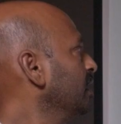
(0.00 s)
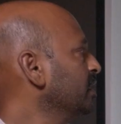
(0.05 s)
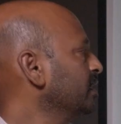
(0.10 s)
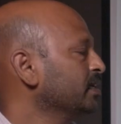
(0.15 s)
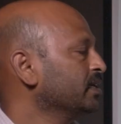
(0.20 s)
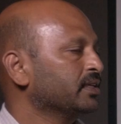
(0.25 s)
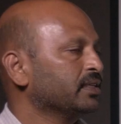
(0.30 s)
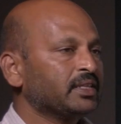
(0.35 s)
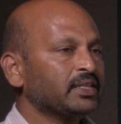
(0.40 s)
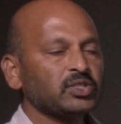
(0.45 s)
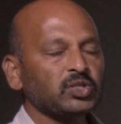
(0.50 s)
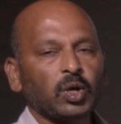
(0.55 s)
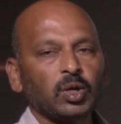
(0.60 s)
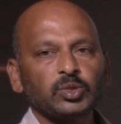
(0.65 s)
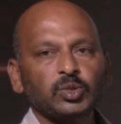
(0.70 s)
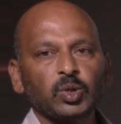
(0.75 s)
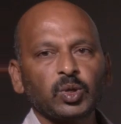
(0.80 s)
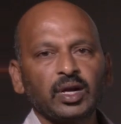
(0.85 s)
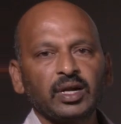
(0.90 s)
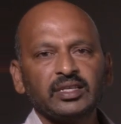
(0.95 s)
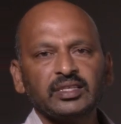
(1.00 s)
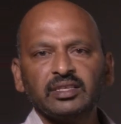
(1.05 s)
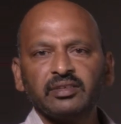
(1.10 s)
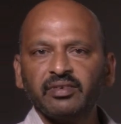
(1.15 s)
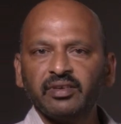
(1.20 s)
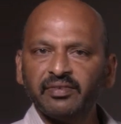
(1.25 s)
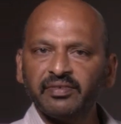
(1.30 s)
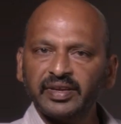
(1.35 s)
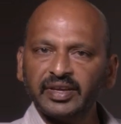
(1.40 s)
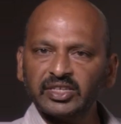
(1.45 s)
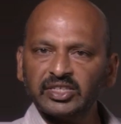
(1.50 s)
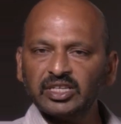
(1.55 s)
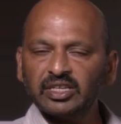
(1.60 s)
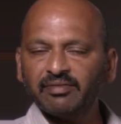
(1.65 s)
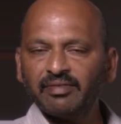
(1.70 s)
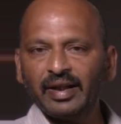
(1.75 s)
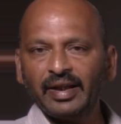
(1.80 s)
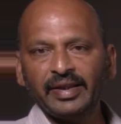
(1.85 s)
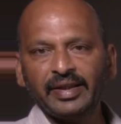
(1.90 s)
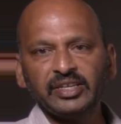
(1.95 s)
This is also called as a
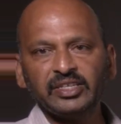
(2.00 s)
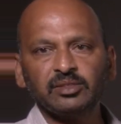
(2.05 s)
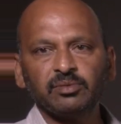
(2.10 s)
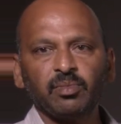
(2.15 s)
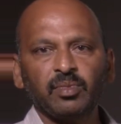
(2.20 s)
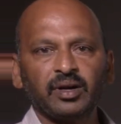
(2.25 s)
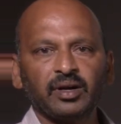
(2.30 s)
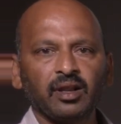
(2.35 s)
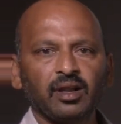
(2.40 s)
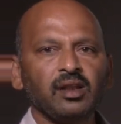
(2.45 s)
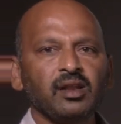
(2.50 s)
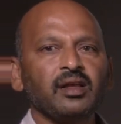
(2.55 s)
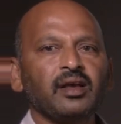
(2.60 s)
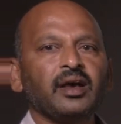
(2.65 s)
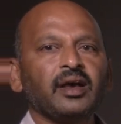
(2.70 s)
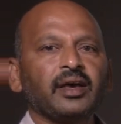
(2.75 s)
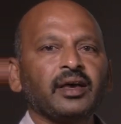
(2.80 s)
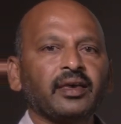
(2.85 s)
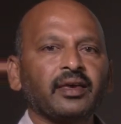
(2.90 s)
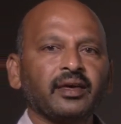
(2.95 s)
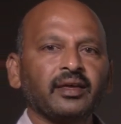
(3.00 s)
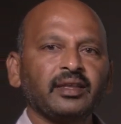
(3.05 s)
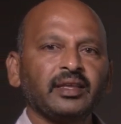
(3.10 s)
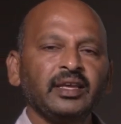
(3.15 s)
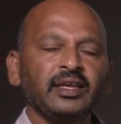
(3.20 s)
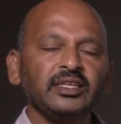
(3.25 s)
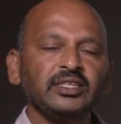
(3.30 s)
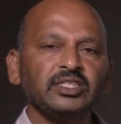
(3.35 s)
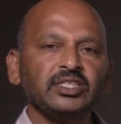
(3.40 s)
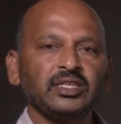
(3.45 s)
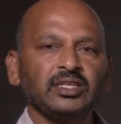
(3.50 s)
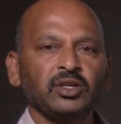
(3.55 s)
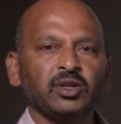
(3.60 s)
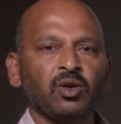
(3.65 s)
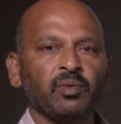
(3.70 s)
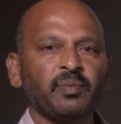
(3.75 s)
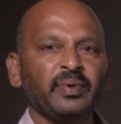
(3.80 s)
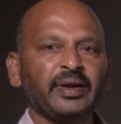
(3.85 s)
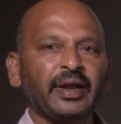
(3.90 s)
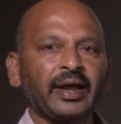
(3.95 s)
verification validation model. Here each
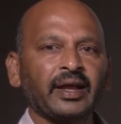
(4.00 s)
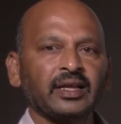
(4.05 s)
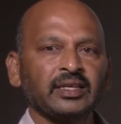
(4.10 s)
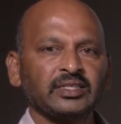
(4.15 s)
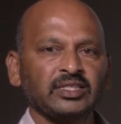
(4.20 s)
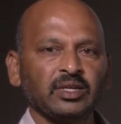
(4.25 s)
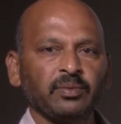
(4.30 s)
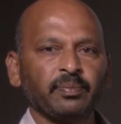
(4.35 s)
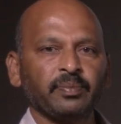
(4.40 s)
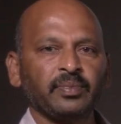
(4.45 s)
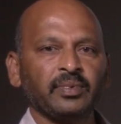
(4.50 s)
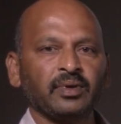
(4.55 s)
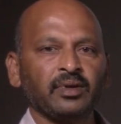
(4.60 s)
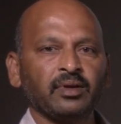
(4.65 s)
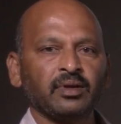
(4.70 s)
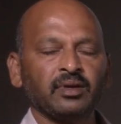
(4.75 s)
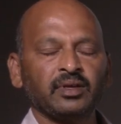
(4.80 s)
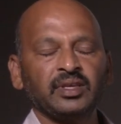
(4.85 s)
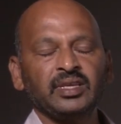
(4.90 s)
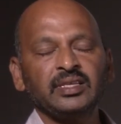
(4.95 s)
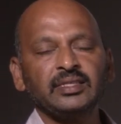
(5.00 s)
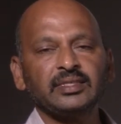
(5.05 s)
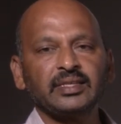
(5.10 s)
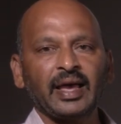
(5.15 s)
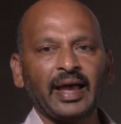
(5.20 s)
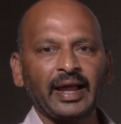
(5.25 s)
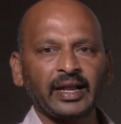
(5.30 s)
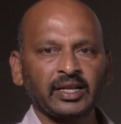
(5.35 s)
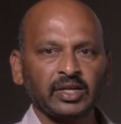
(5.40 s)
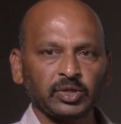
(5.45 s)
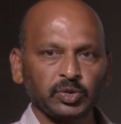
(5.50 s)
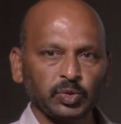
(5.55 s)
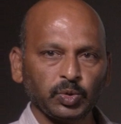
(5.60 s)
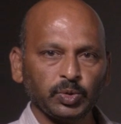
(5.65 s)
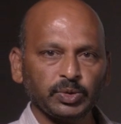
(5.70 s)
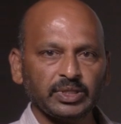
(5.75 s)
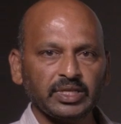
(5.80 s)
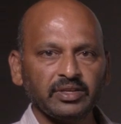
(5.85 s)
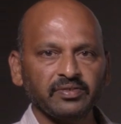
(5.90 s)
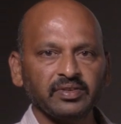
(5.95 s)
development step is
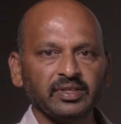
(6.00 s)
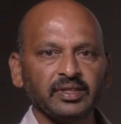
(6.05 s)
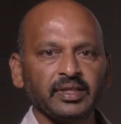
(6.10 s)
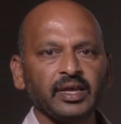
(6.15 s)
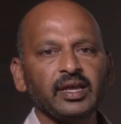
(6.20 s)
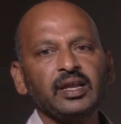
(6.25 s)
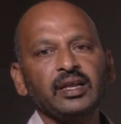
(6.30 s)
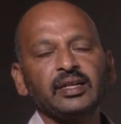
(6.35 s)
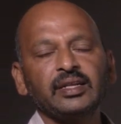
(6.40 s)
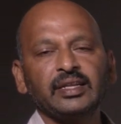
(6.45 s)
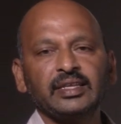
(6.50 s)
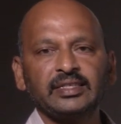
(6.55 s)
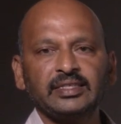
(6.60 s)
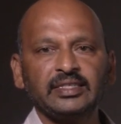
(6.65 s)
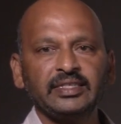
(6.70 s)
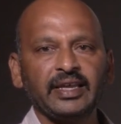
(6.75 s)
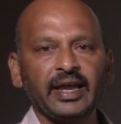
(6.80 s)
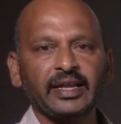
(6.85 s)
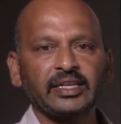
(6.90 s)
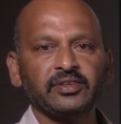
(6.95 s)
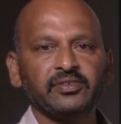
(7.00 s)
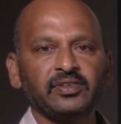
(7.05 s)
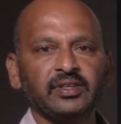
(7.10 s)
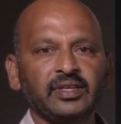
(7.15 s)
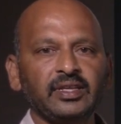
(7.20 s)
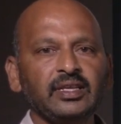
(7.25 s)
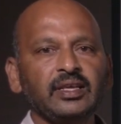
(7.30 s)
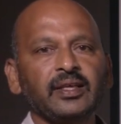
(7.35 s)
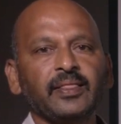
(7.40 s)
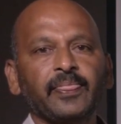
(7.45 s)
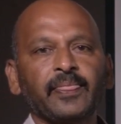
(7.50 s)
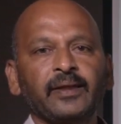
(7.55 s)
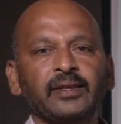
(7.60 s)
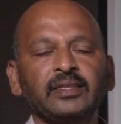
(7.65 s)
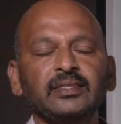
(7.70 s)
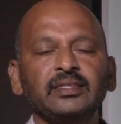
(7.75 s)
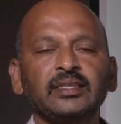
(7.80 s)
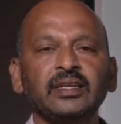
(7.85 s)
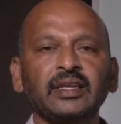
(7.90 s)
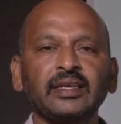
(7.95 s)
associated with the testing activity.
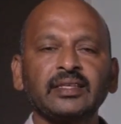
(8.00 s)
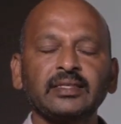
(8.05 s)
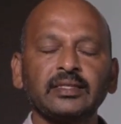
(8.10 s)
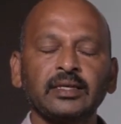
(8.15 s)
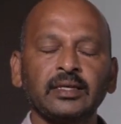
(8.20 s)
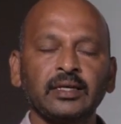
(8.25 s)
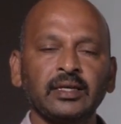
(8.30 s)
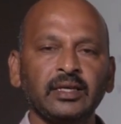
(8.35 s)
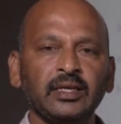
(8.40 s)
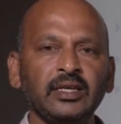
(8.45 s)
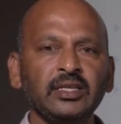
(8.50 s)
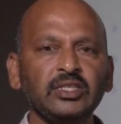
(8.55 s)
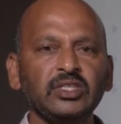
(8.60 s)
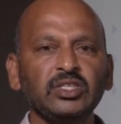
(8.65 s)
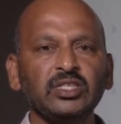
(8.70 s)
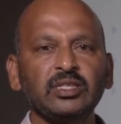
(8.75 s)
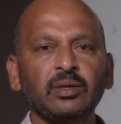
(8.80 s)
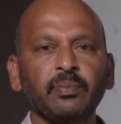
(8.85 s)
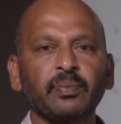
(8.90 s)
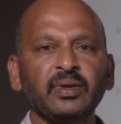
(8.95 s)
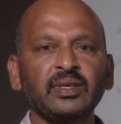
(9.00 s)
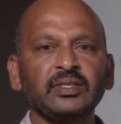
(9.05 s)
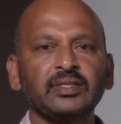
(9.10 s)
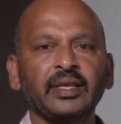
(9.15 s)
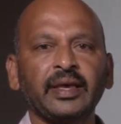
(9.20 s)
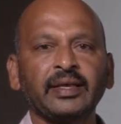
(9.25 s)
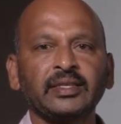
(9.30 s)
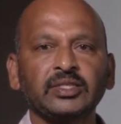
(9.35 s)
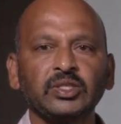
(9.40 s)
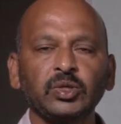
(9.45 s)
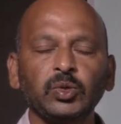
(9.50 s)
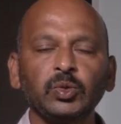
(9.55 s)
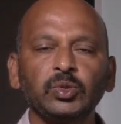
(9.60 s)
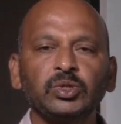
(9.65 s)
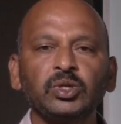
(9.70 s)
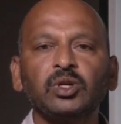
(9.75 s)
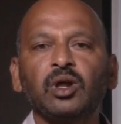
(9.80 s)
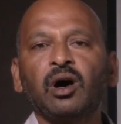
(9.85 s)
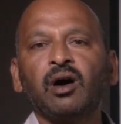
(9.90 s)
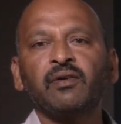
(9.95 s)
That is the next, each step is
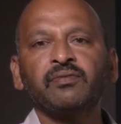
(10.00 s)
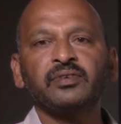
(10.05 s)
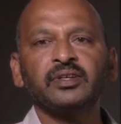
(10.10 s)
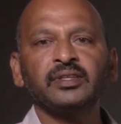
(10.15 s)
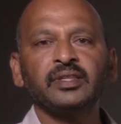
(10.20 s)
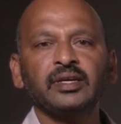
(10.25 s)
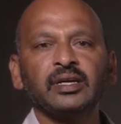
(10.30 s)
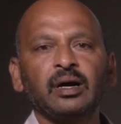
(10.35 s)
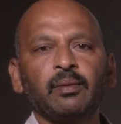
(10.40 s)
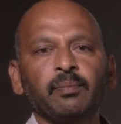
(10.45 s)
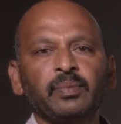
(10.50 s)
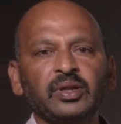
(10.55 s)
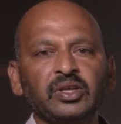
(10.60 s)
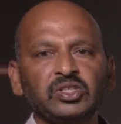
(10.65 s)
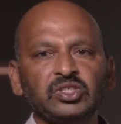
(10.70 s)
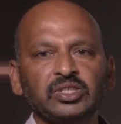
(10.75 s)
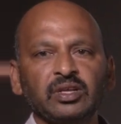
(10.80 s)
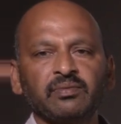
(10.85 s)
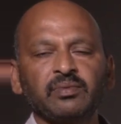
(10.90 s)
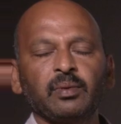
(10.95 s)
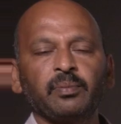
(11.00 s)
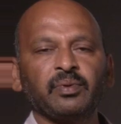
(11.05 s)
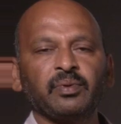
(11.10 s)
executed after the completion of the